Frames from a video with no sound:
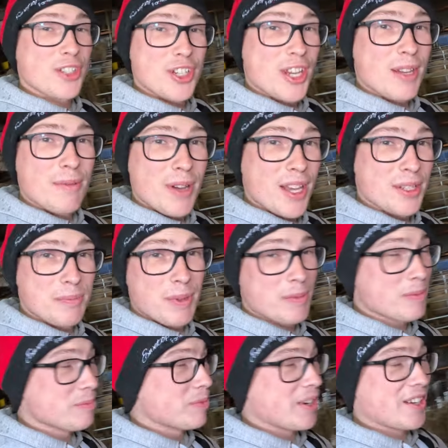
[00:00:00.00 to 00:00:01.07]
she wears
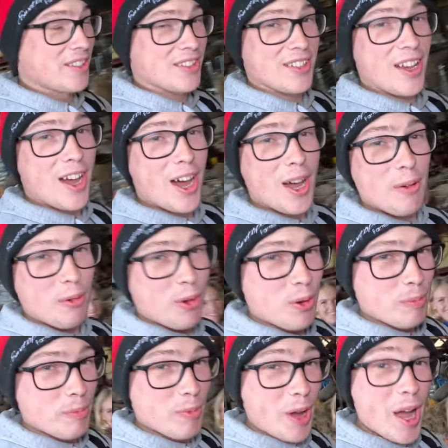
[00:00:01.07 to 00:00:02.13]
bib and braces. I
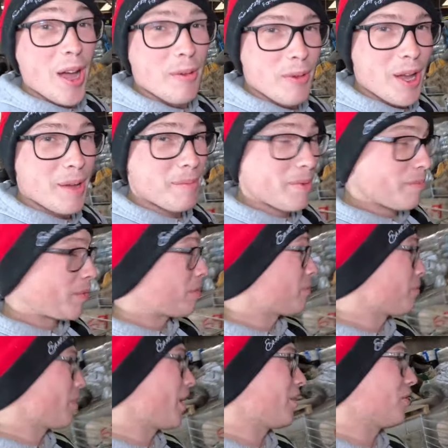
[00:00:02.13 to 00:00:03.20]
wear bib
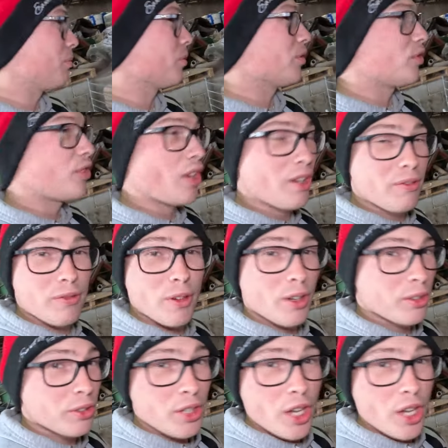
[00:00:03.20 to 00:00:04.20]
and braces, but so far,